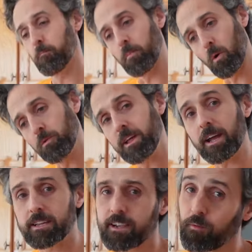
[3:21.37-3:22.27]
Bo
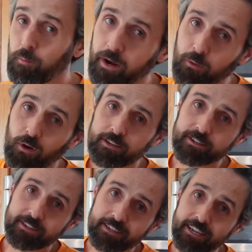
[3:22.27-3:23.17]
Nix, everybody
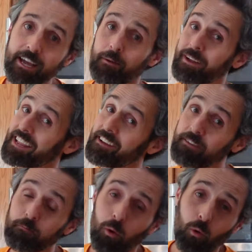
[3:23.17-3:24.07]
wants to see him. And
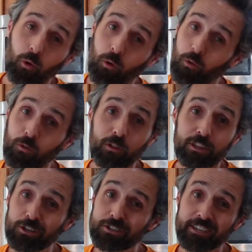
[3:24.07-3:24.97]
even poor old
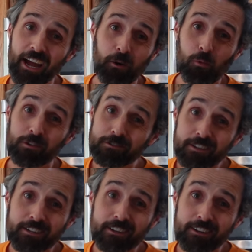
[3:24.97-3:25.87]
little Zach
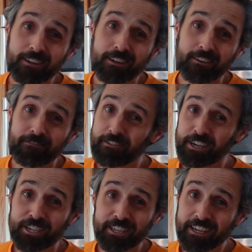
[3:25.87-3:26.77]
Wilson
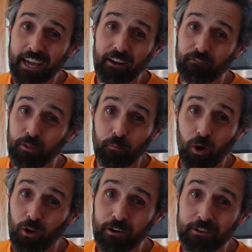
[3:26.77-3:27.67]
finishing the game for the
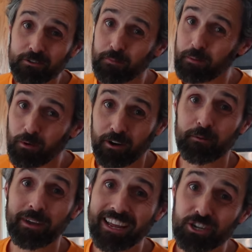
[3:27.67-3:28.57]
Broncos. People are
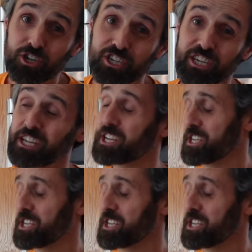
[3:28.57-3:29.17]
going to be interested.